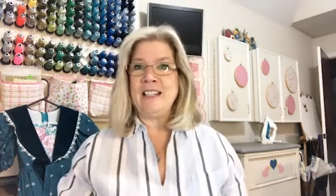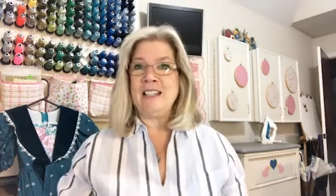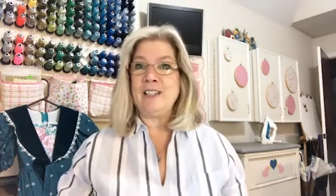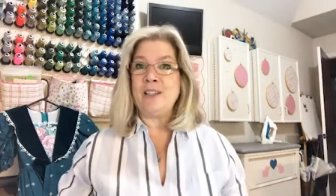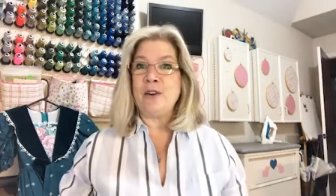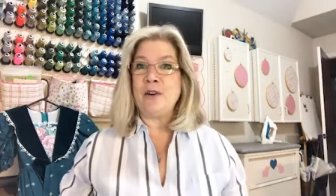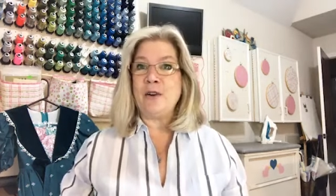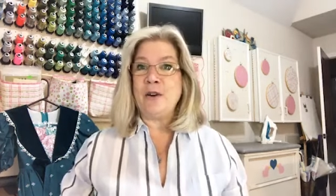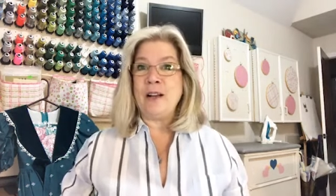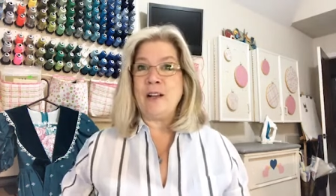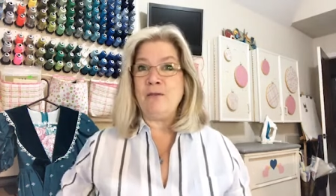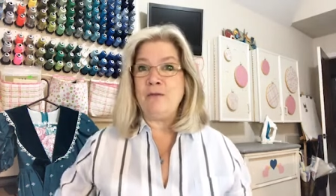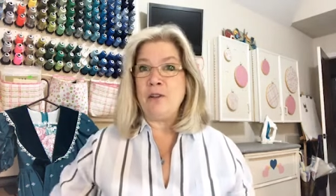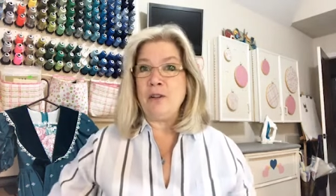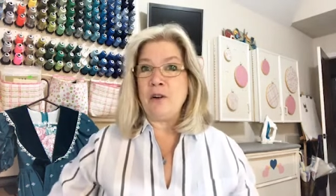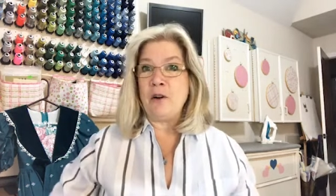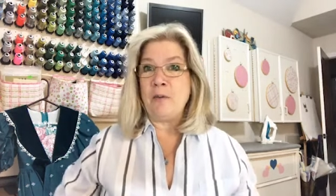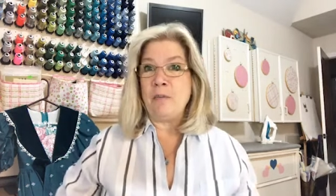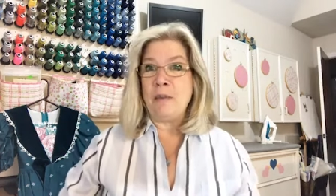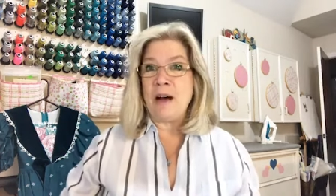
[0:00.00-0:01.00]
So if you
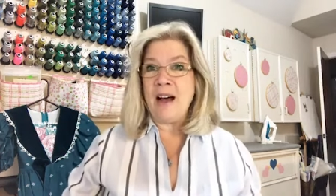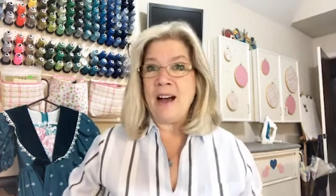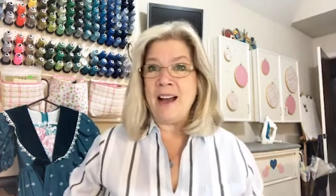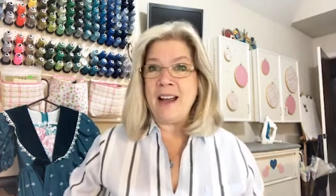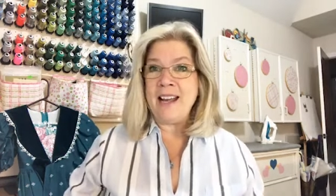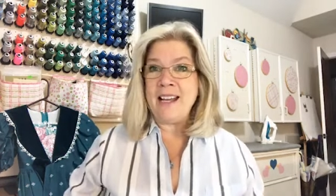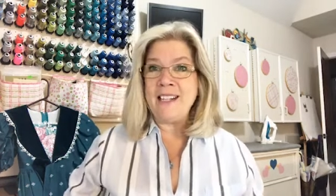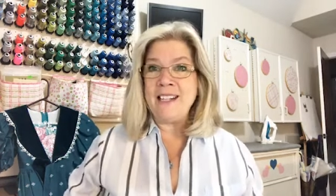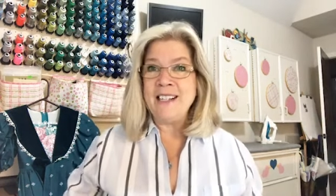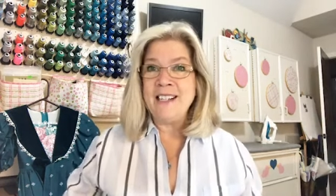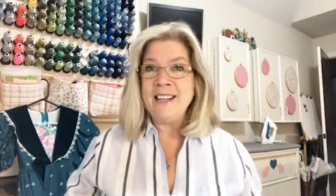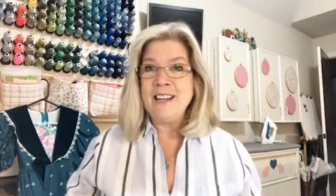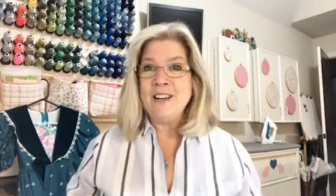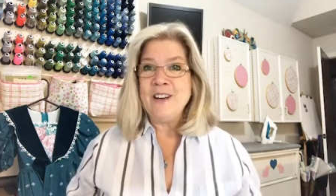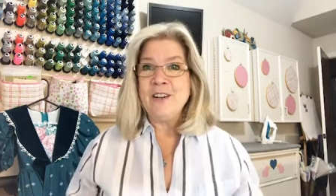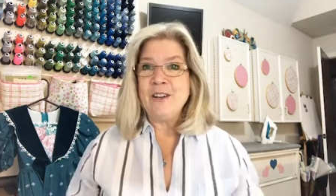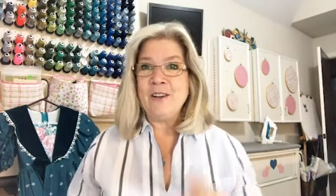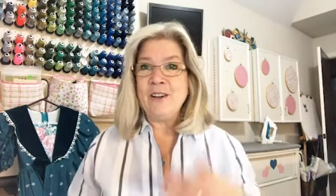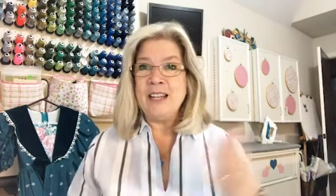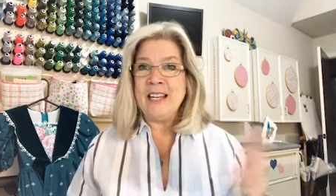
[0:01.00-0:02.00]
don't mind,
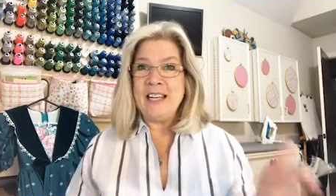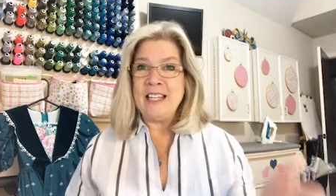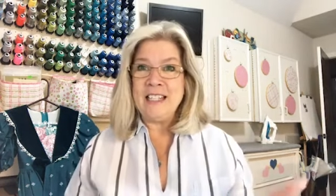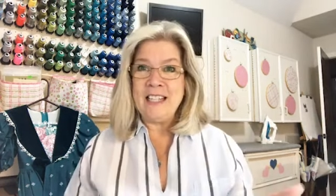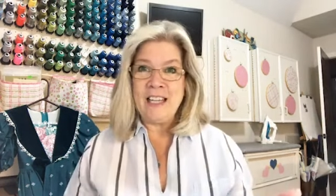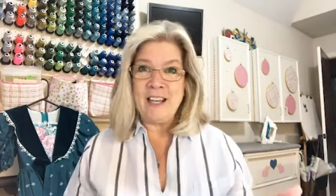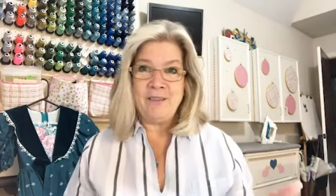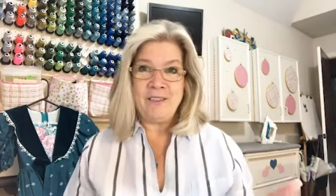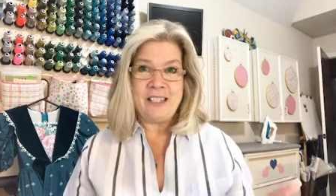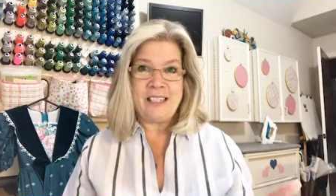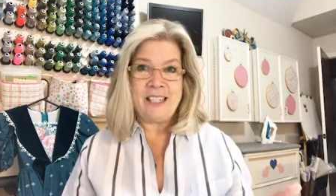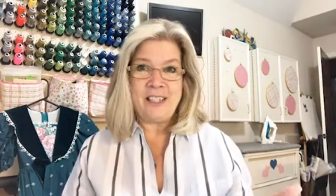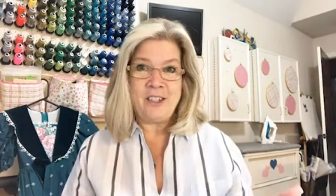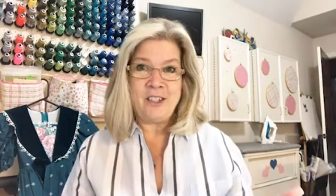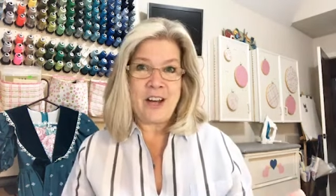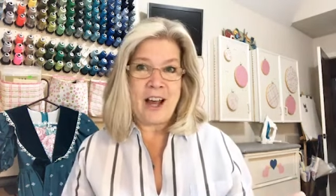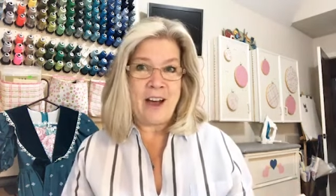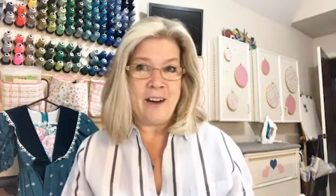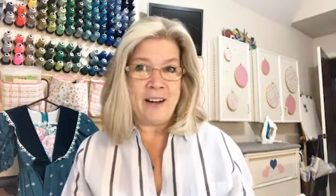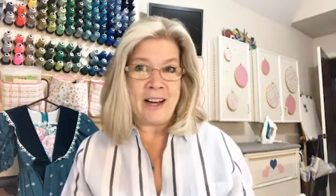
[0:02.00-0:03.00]
go ahead and give us a
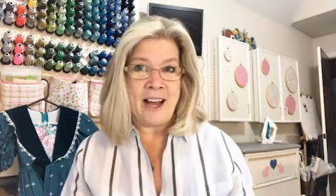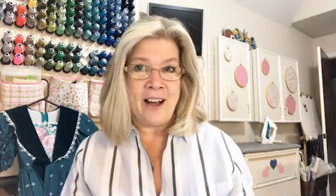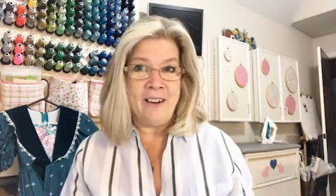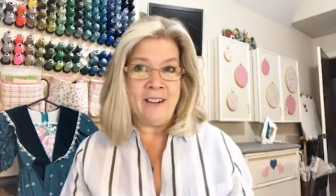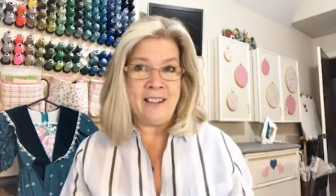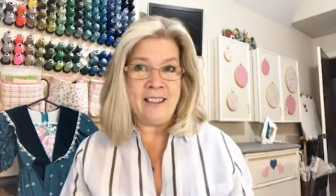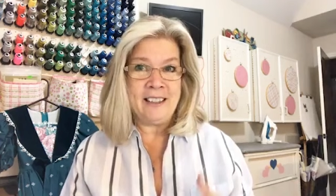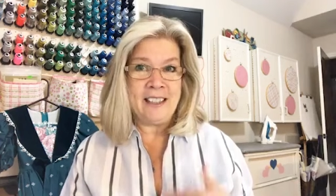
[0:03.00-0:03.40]
shout out.